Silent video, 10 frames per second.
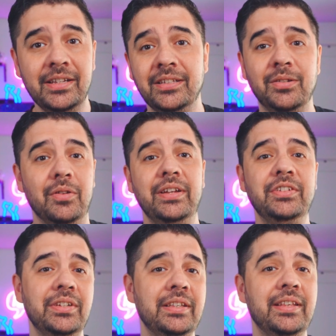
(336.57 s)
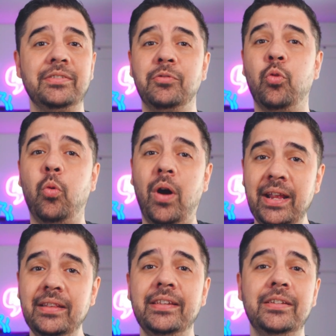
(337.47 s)
So eventually they
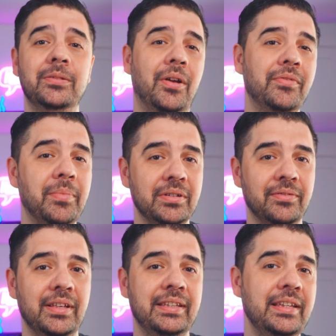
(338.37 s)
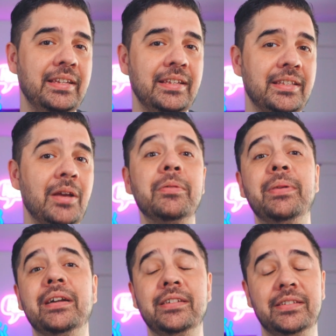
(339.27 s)
quietly killed off the butterfly keys and went
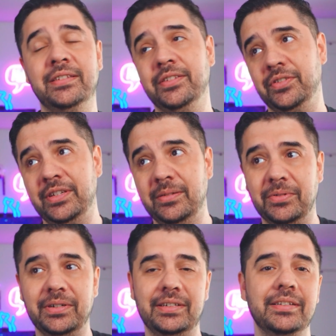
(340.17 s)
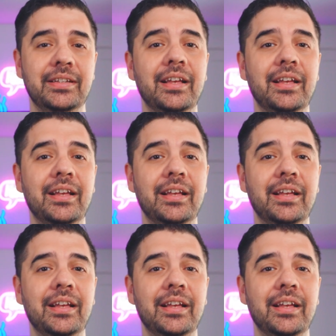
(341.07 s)
back to the scissor keyboard.